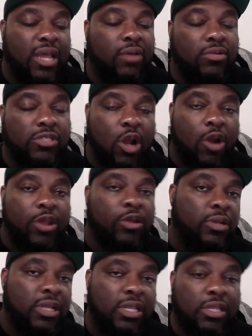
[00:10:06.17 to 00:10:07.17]
That was
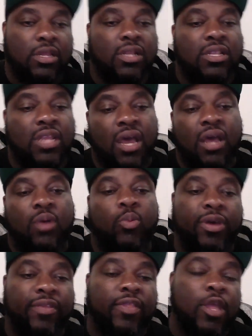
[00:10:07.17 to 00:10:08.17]
Nario Da Don
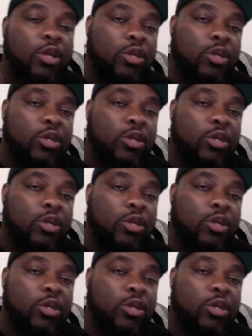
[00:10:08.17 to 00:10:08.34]
with